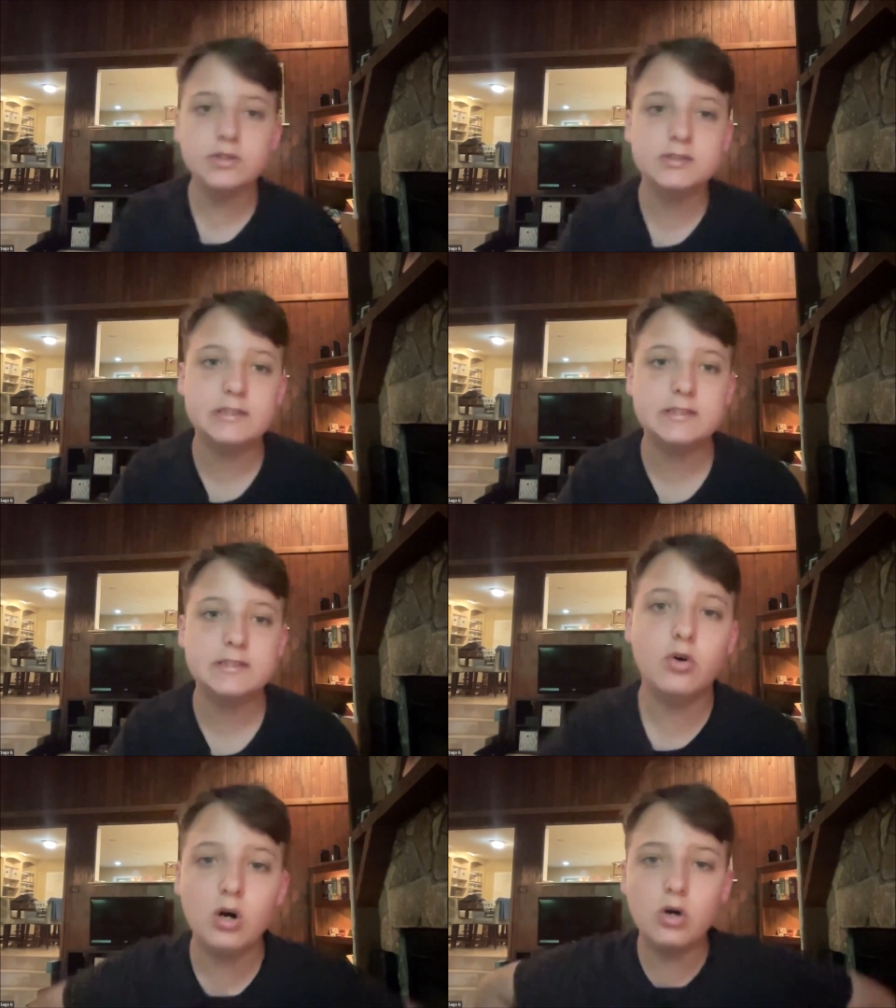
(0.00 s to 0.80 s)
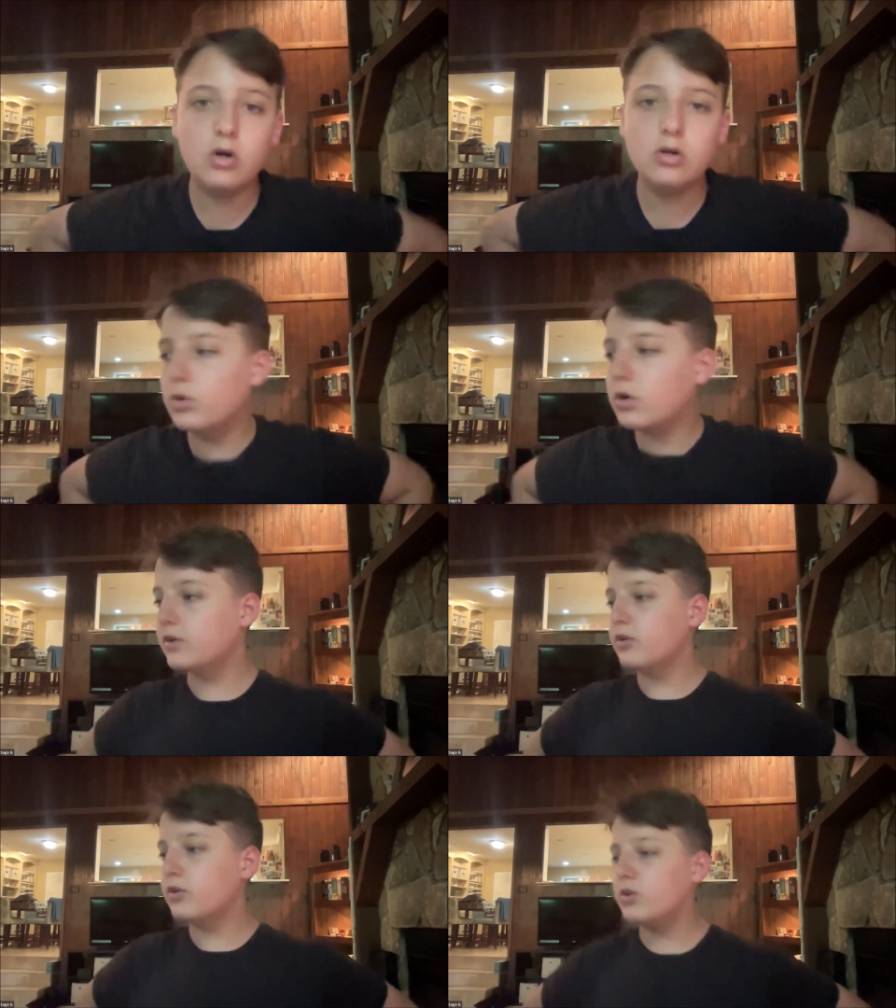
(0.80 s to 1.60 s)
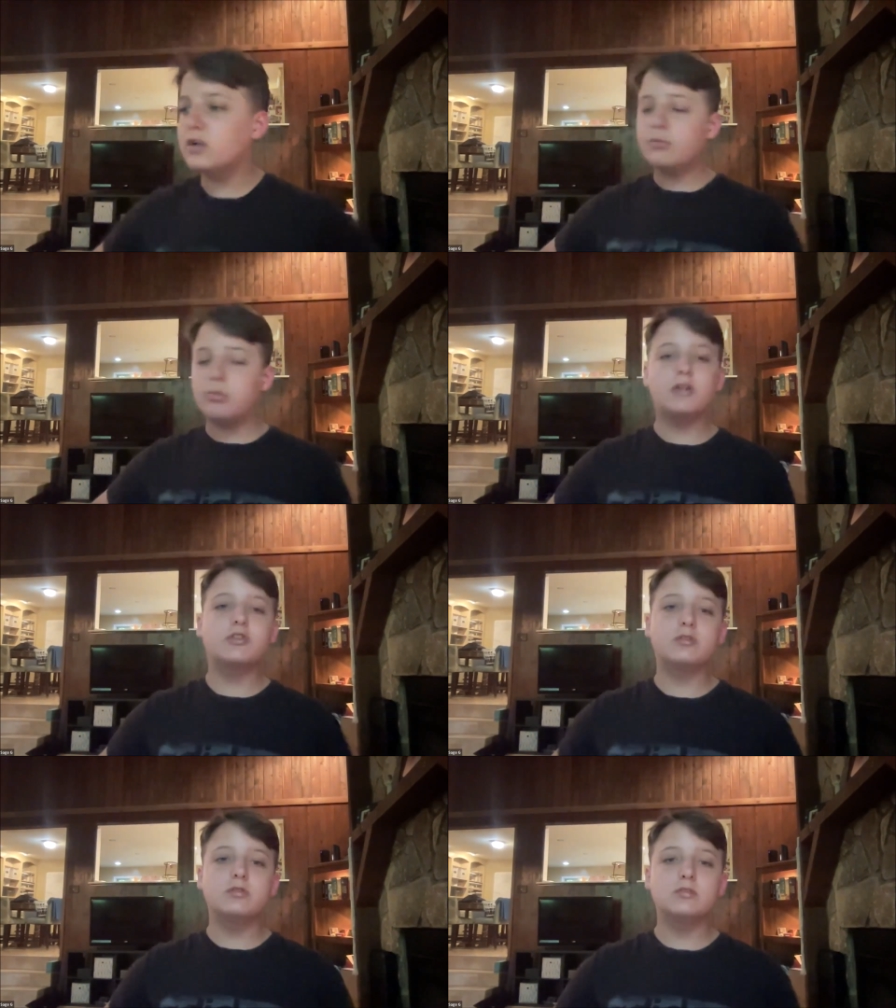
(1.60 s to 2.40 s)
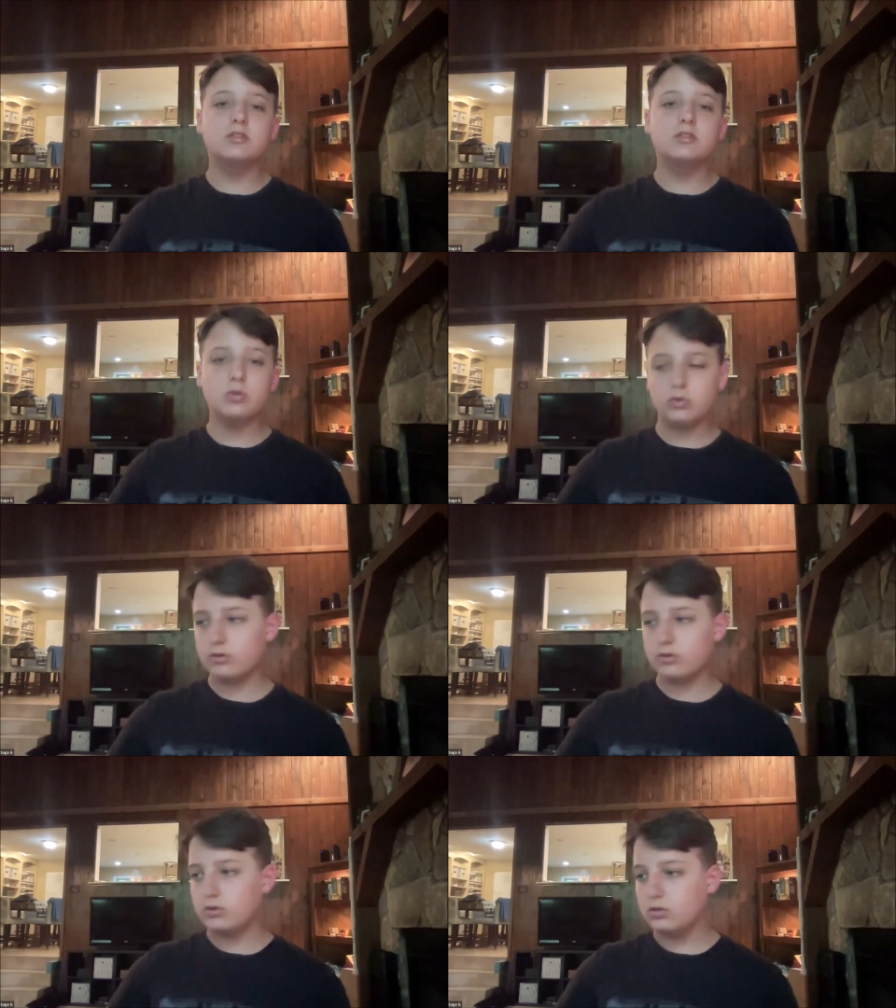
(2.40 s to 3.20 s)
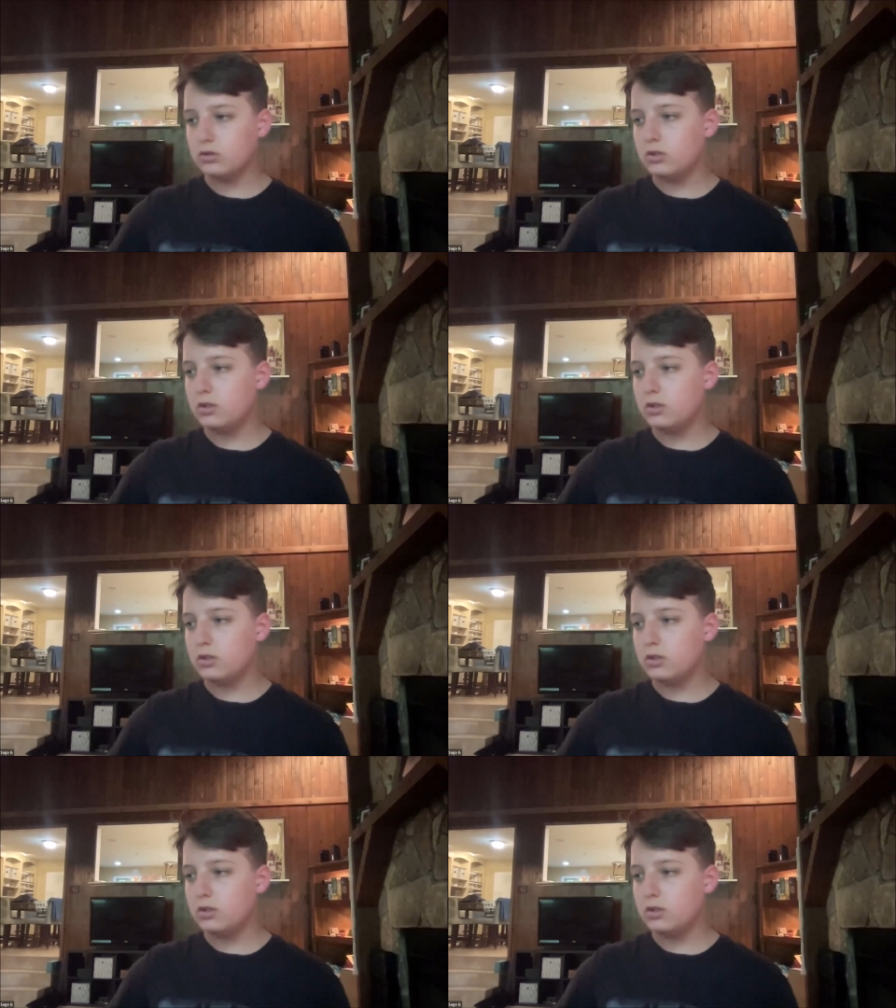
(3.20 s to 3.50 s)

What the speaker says: He was to tell all who were under the wrong impression the truth.